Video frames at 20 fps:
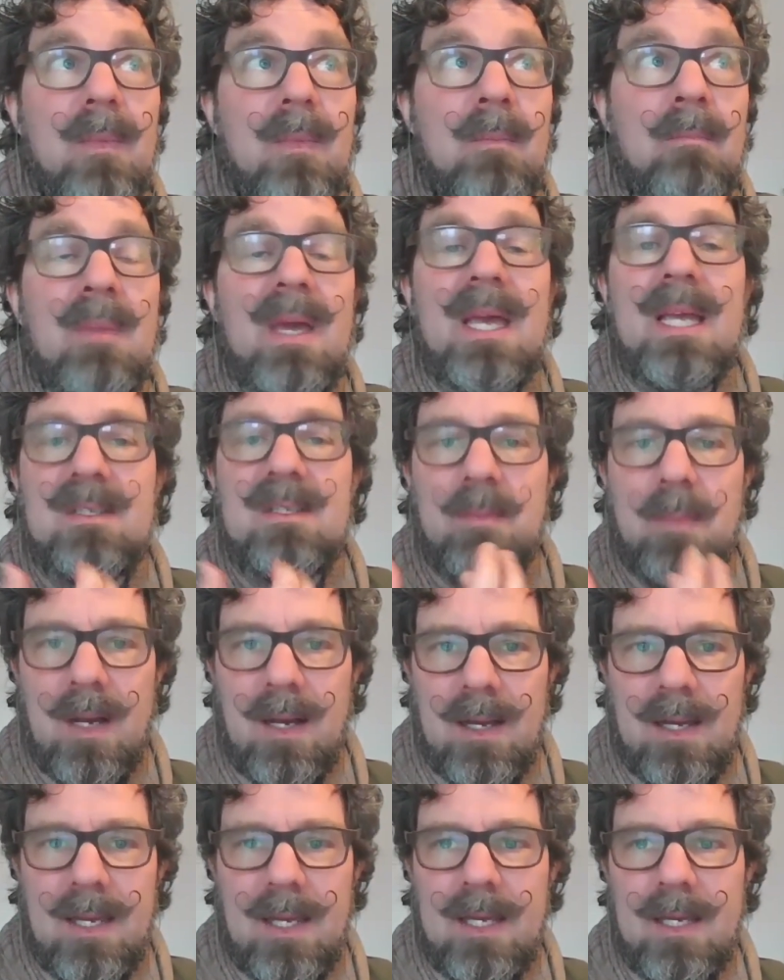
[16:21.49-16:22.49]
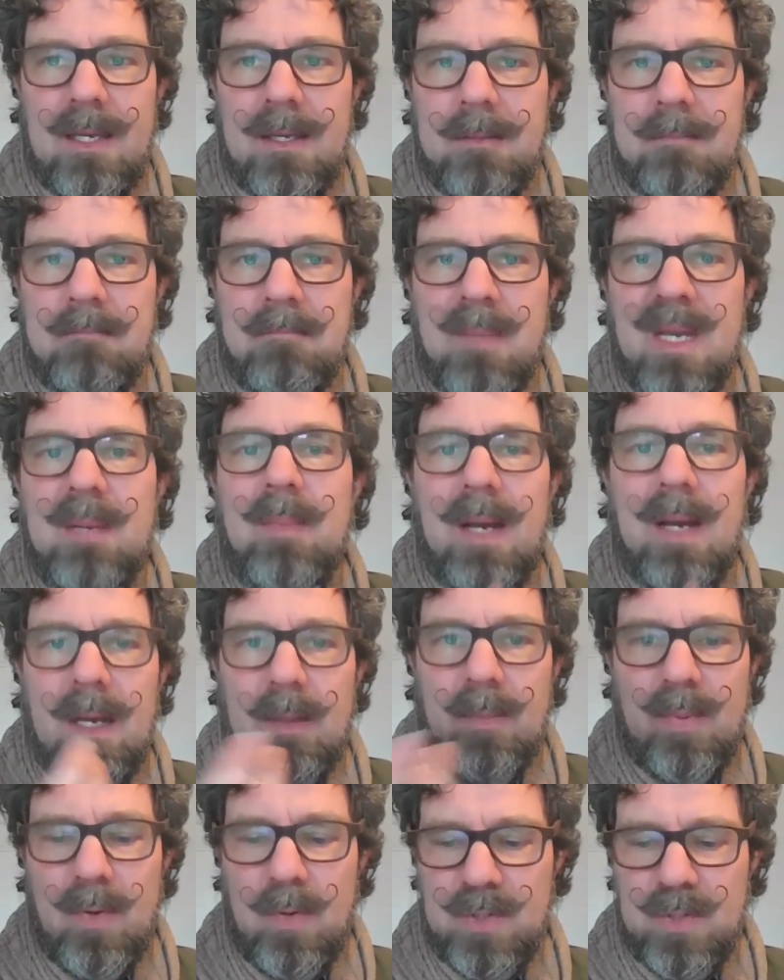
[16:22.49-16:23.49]
made my
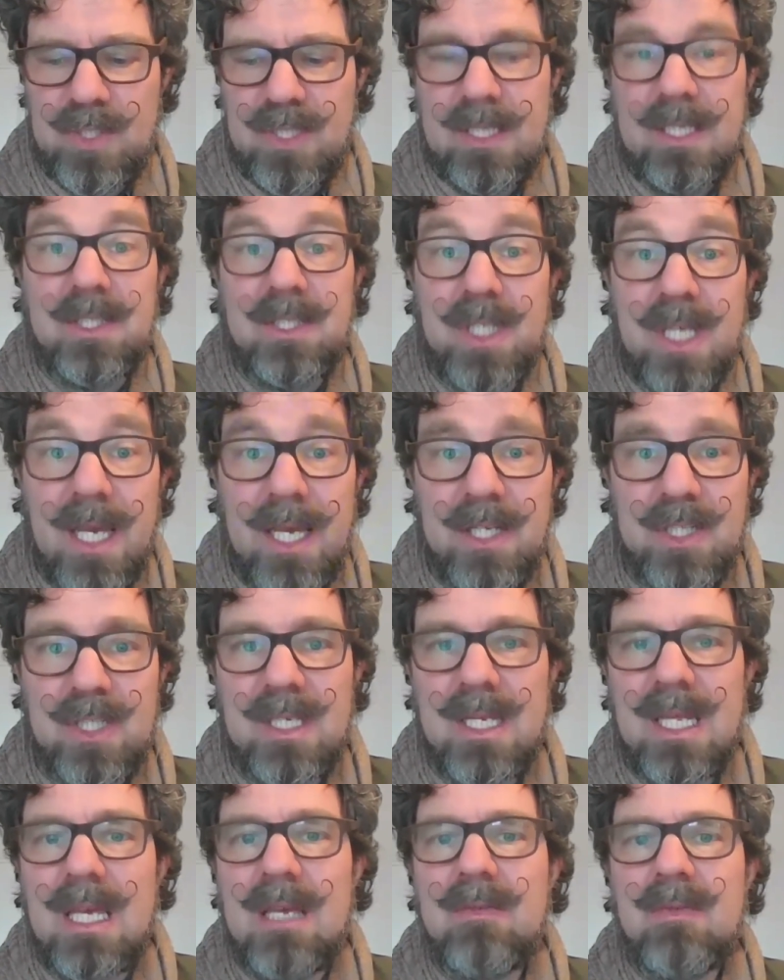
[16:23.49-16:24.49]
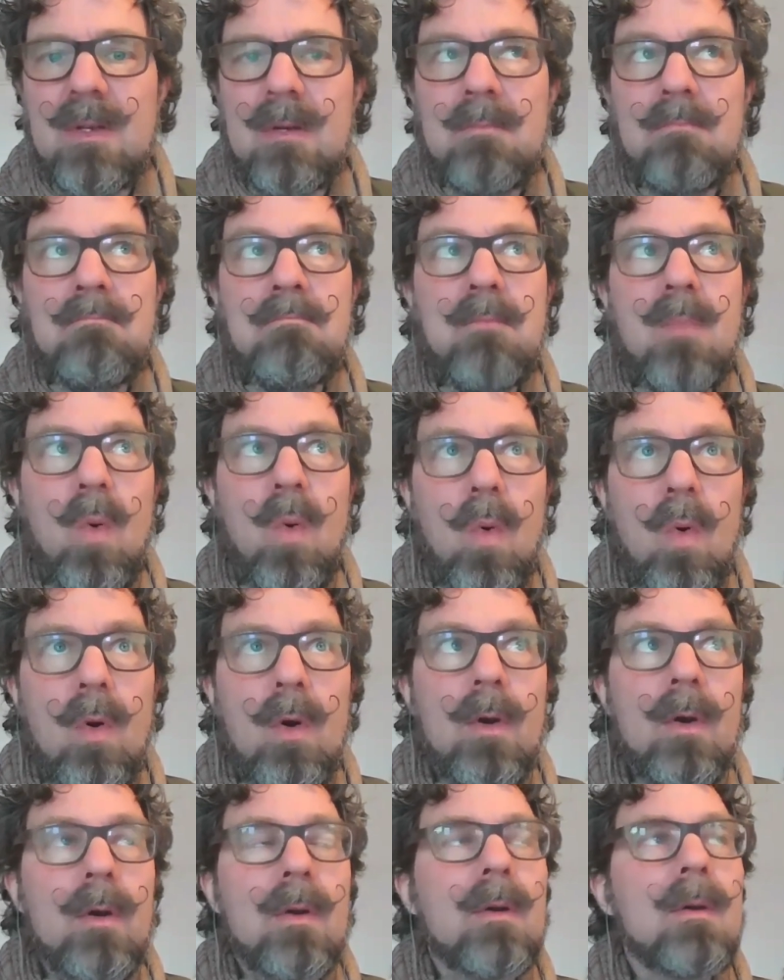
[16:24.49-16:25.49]
approach to education even
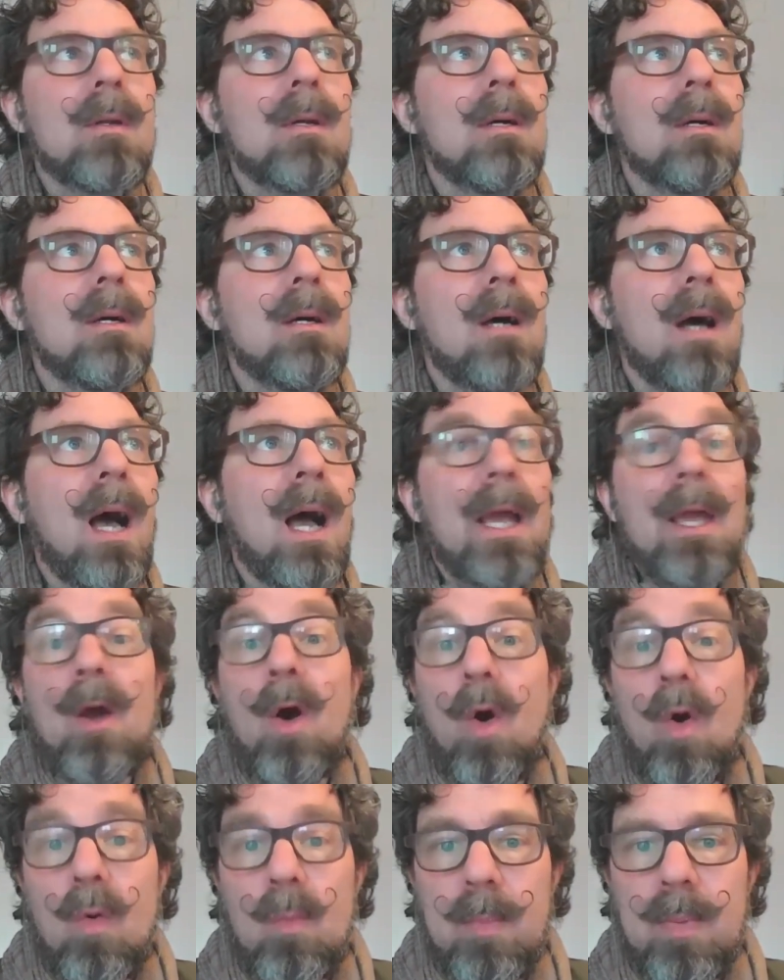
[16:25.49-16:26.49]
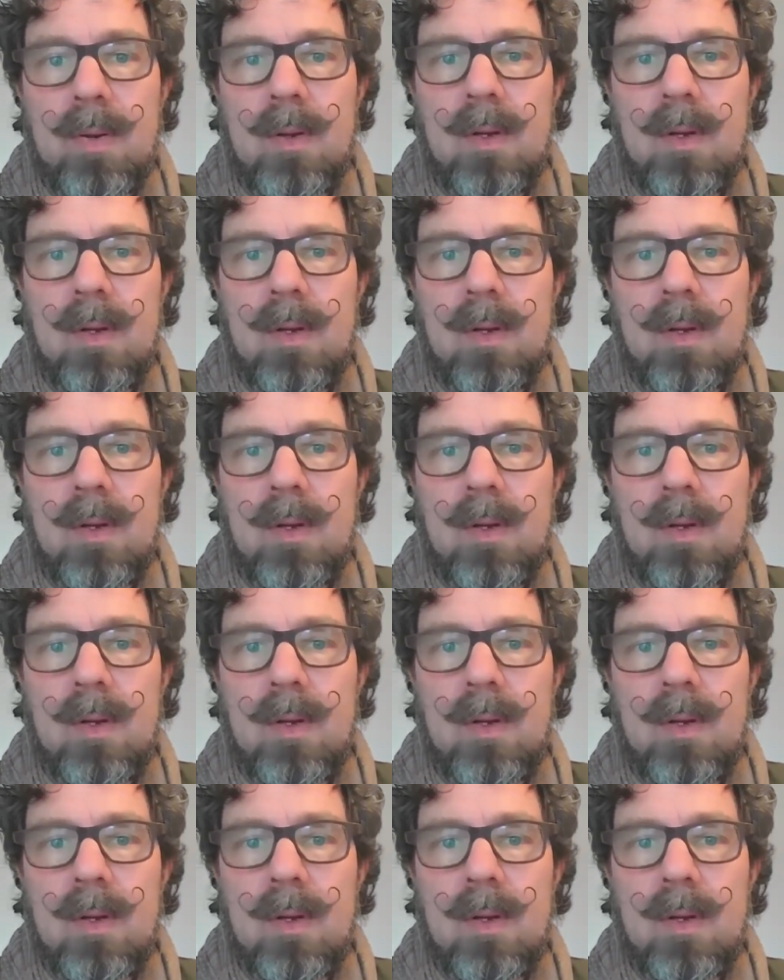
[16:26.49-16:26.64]
more, I hope,